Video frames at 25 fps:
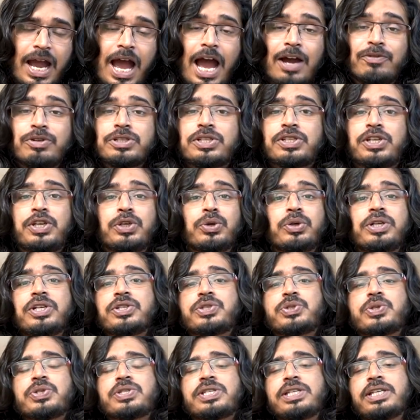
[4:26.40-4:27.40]
I was
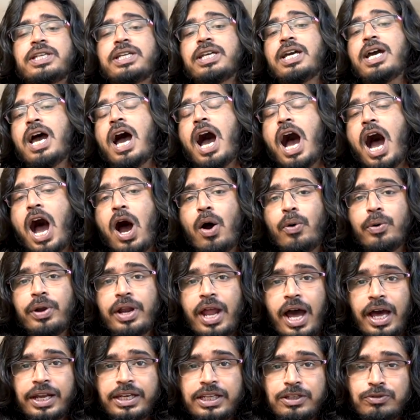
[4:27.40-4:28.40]
curious to see how
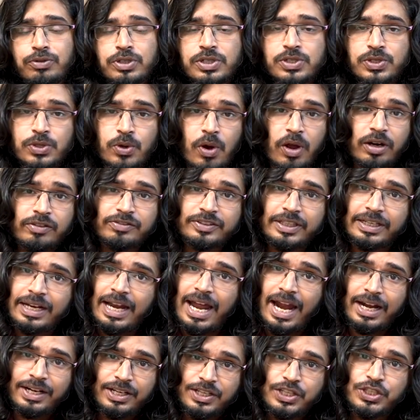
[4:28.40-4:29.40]
Nani would solve the
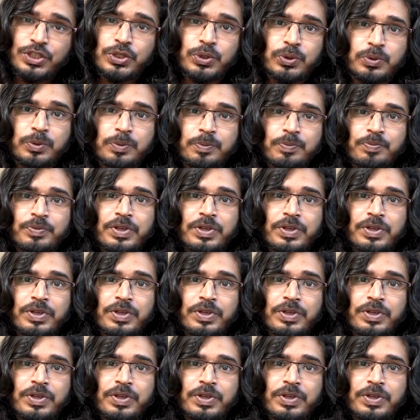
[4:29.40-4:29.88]
land issue,